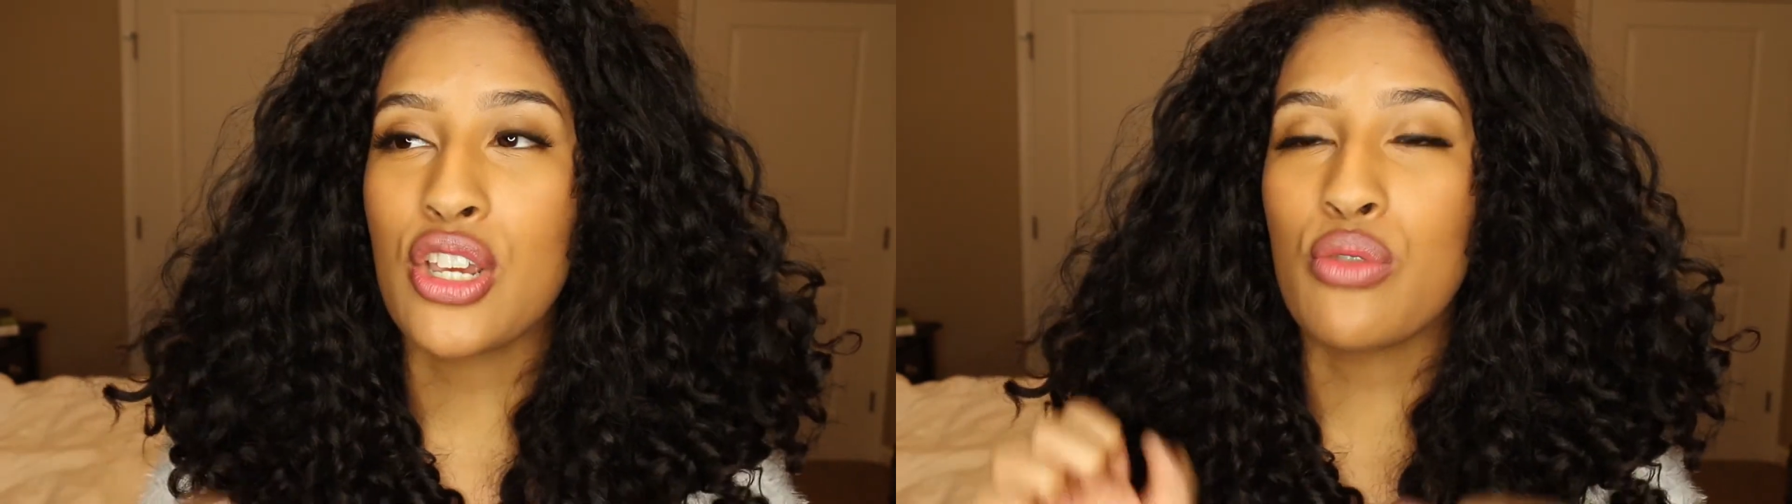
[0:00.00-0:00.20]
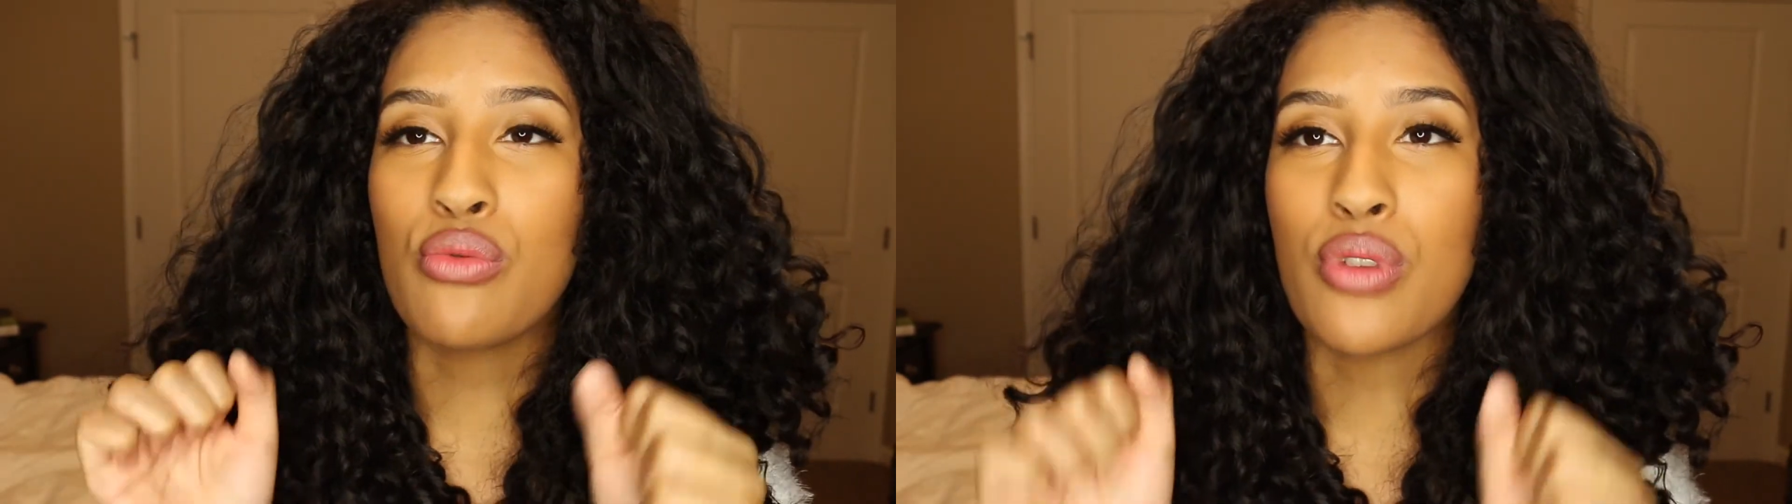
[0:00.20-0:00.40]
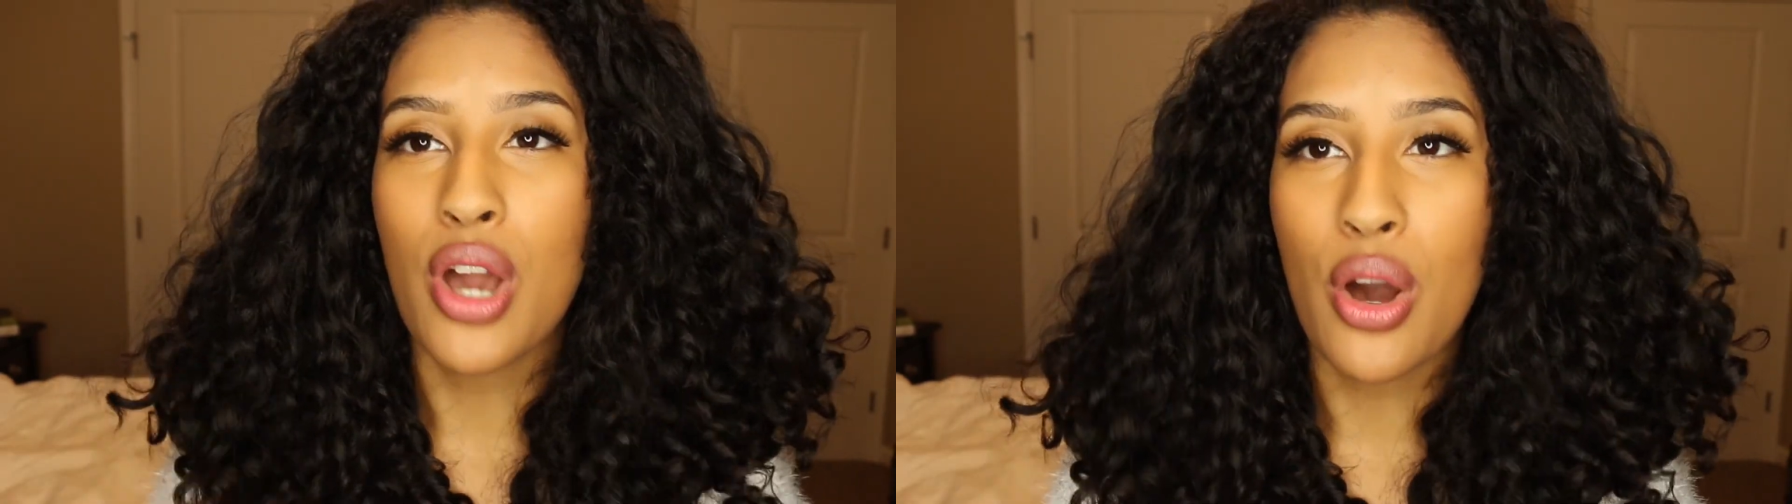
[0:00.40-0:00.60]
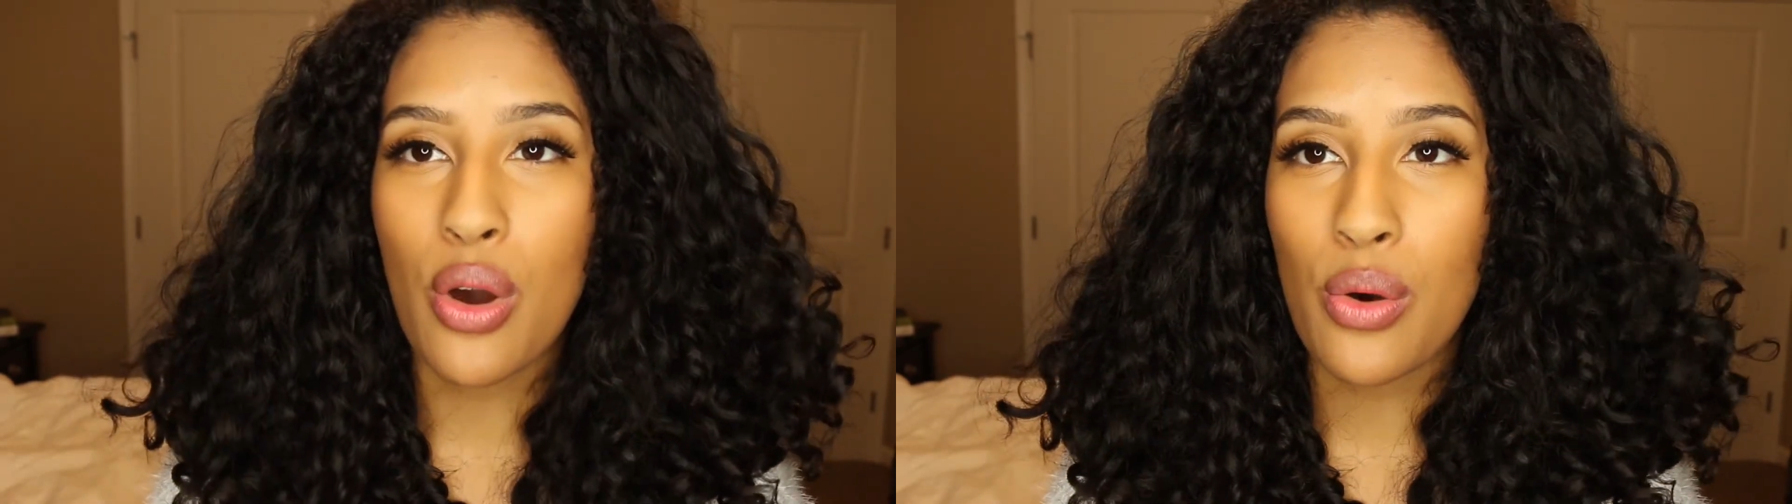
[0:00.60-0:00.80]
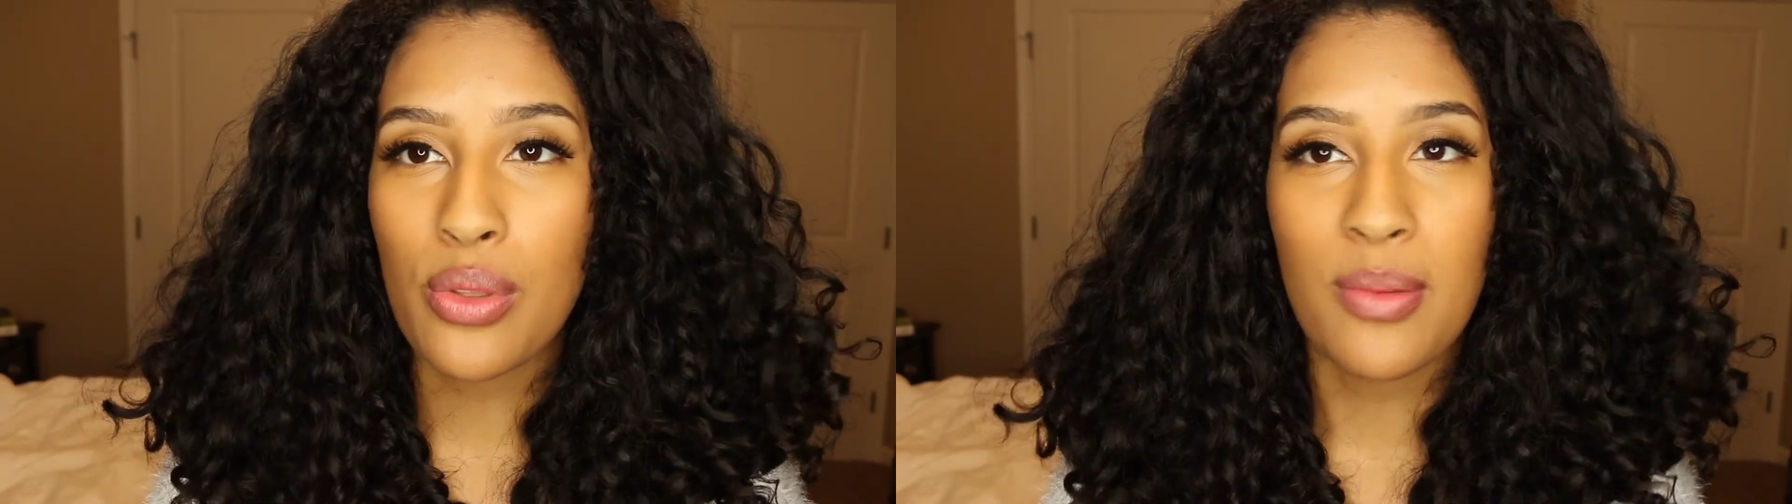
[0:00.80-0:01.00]
you
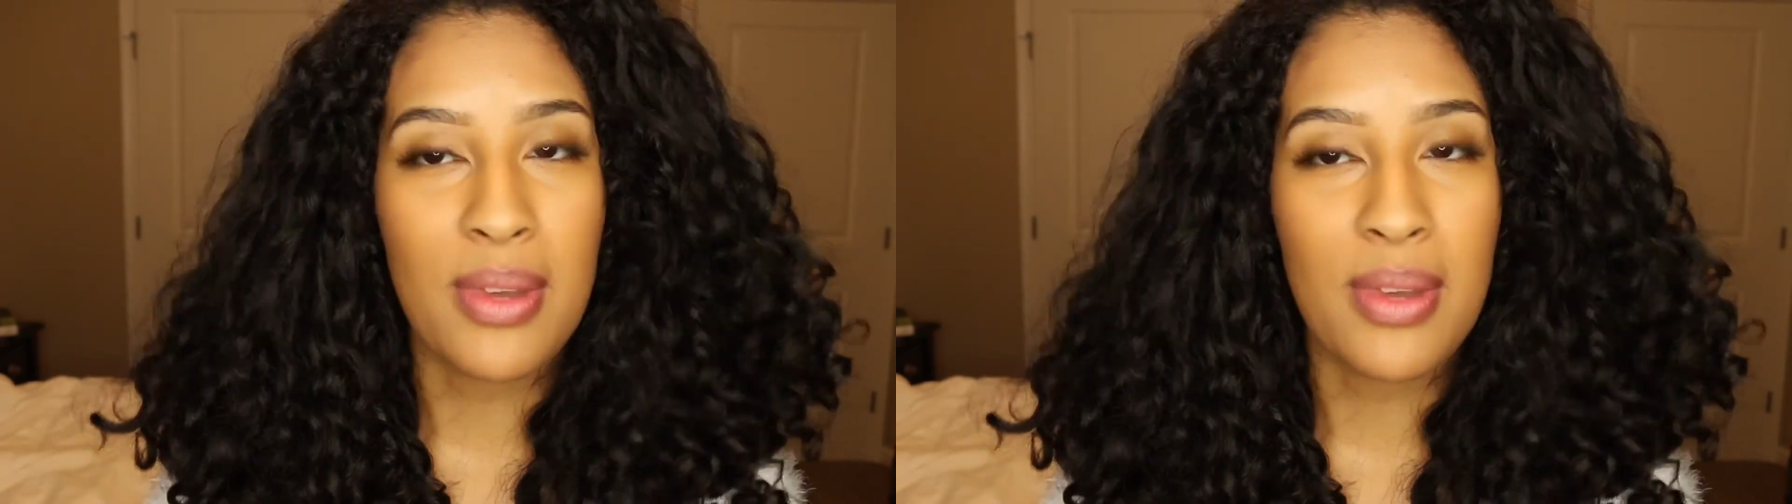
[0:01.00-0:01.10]
know the